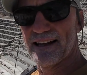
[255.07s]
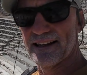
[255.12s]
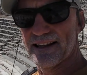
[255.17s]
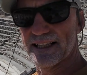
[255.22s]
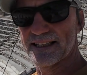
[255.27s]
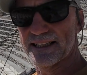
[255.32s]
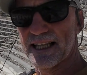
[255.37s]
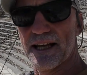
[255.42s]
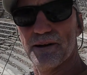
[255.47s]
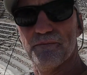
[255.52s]

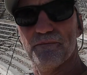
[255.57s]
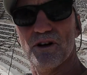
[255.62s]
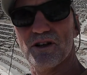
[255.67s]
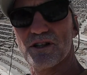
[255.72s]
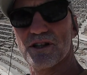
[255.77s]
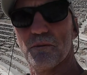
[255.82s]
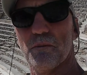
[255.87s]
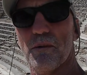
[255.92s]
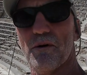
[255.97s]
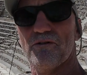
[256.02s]
This had
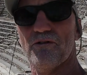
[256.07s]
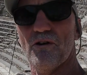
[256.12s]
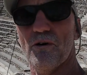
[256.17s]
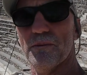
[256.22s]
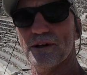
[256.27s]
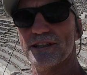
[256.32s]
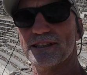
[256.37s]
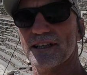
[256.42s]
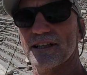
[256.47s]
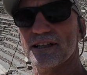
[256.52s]
musical
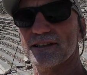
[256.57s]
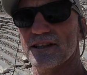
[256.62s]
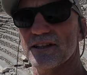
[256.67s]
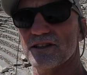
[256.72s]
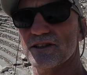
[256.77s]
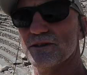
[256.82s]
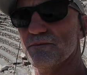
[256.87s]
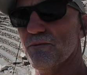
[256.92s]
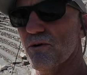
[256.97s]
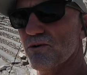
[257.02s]
performances
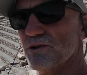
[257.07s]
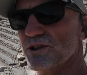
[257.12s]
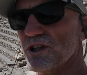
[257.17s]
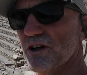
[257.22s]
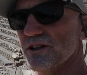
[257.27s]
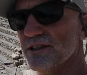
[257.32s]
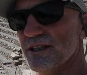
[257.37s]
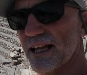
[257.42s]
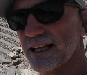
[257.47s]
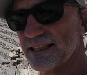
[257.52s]
and small
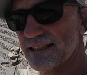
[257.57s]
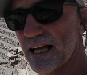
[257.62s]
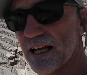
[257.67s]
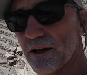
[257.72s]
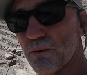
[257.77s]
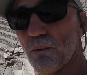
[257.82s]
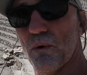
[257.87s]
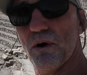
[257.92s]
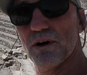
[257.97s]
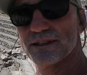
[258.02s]
shows and things, and
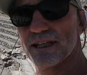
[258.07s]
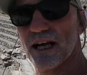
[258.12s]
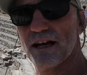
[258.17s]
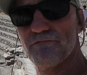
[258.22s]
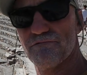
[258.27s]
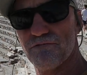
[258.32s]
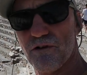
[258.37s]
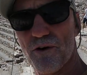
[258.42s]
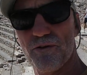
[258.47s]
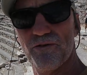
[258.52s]
it was a
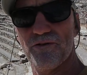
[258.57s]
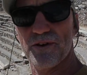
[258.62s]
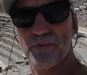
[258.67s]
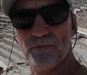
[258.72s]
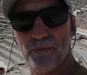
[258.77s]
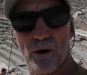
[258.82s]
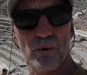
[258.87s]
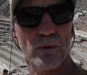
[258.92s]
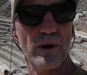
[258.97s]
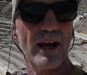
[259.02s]

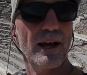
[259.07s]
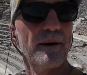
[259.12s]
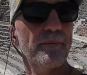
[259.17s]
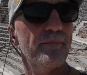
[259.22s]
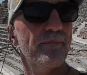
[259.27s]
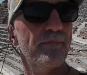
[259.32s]
roofed building.